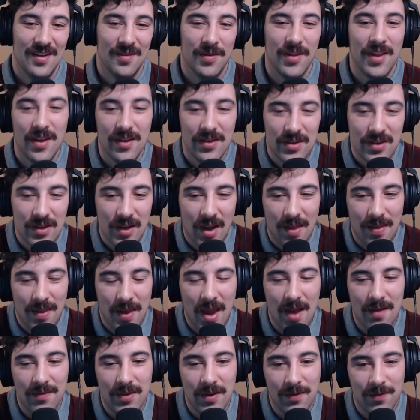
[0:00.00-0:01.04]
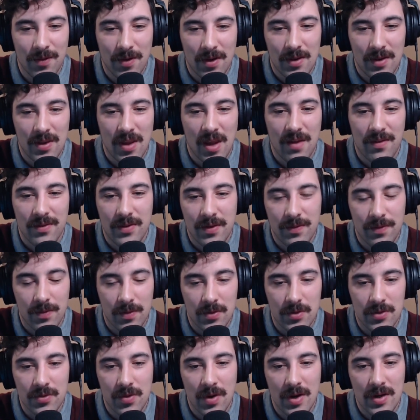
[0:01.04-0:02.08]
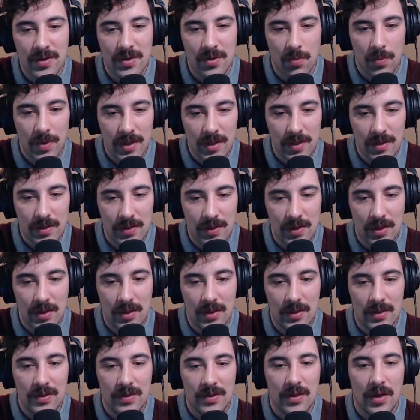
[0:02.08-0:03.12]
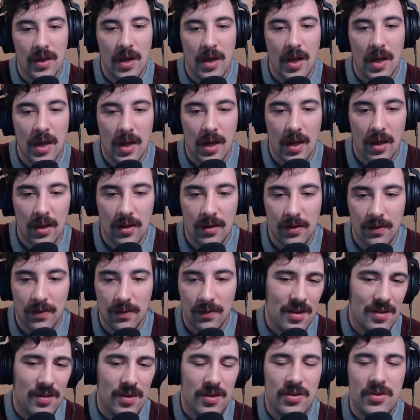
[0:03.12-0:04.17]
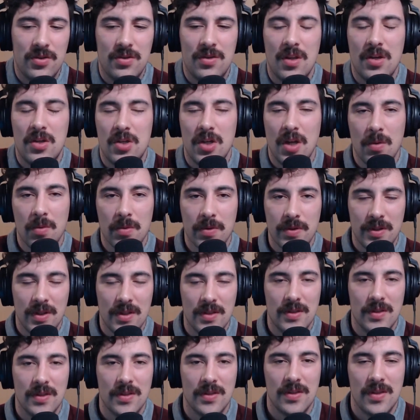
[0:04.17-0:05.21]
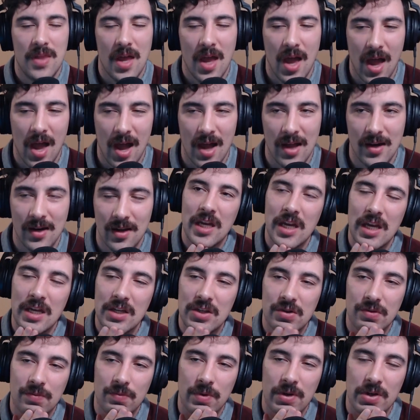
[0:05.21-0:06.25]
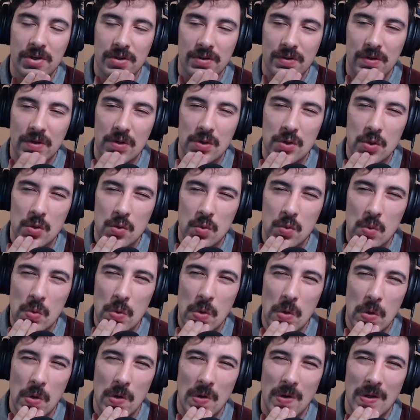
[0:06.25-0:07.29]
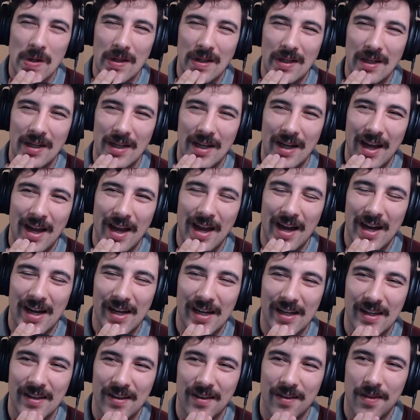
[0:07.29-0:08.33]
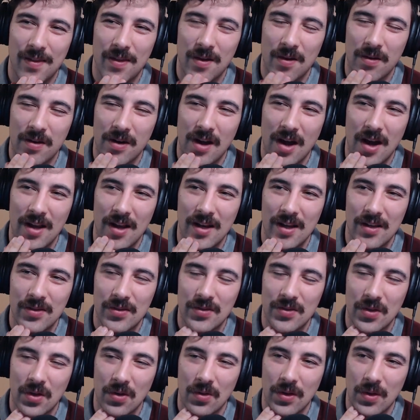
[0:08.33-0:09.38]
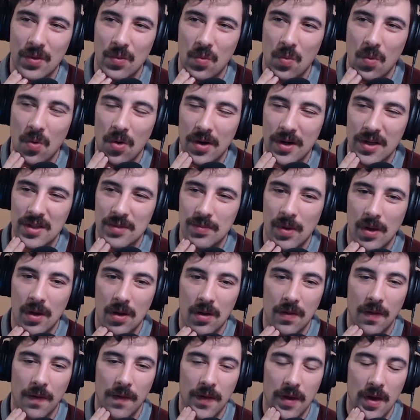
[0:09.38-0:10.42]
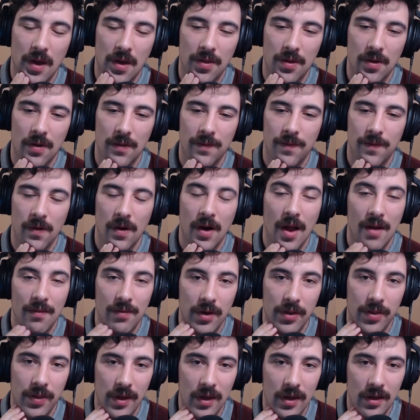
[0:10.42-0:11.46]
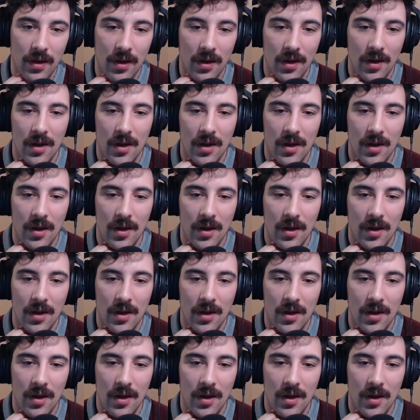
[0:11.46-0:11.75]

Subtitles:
They have different strengths and weaknesses, and the general sense is that each of which are a tool, and they're not necessarily one is better than the other for everything.